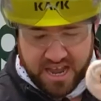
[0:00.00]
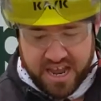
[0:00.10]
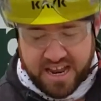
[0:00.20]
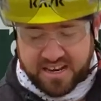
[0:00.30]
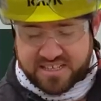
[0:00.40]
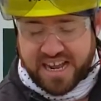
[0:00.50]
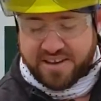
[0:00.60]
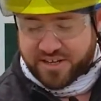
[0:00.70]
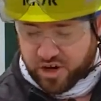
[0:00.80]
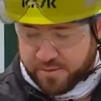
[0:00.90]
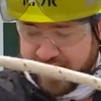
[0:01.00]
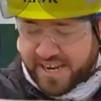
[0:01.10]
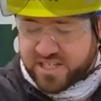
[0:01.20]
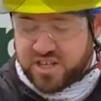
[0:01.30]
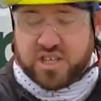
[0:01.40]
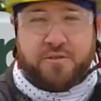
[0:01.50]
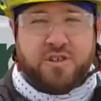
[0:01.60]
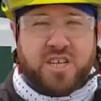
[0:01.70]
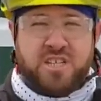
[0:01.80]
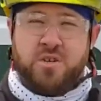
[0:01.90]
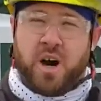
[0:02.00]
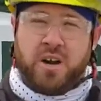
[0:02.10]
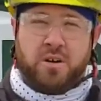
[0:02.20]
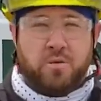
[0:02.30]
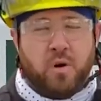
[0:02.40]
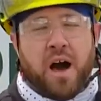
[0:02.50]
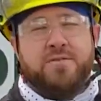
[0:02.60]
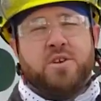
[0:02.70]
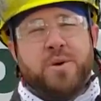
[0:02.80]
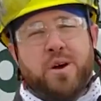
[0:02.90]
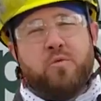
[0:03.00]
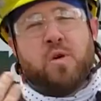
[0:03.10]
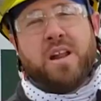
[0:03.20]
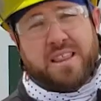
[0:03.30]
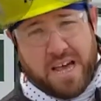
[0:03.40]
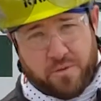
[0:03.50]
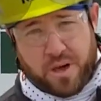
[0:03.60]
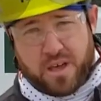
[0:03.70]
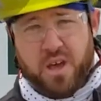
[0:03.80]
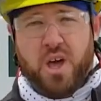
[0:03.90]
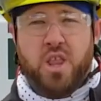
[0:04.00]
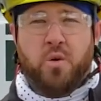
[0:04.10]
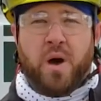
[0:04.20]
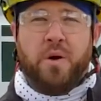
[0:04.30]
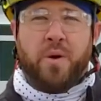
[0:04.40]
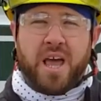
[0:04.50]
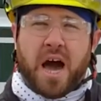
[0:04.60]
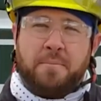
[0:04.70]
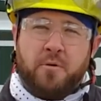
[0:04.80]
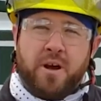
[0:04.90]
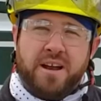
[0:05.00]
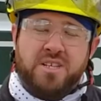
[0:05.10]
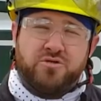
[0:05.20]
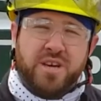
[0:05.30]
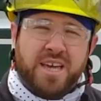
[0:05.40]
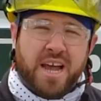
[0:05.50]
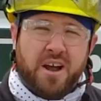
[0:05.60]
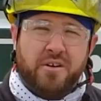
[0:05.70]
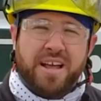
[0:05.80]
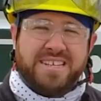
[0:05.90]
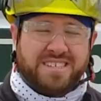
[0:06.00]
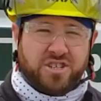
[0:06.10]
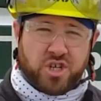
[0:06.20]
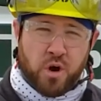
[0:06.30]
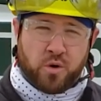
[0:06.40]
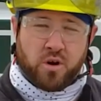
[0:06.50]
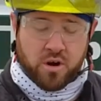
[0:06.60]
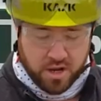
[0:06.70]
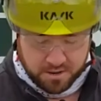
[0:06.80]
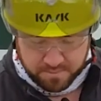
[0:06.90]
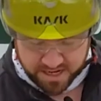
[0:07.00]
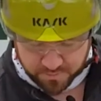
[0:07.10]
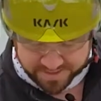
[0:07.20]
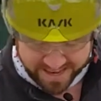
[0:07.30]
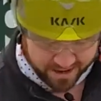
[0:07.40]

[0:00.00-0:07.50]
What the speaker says: and does not have a termination, it's good for 6,200. Well, obviously we don't run it that way. The way we operate in tree care is as a choker, meaning we take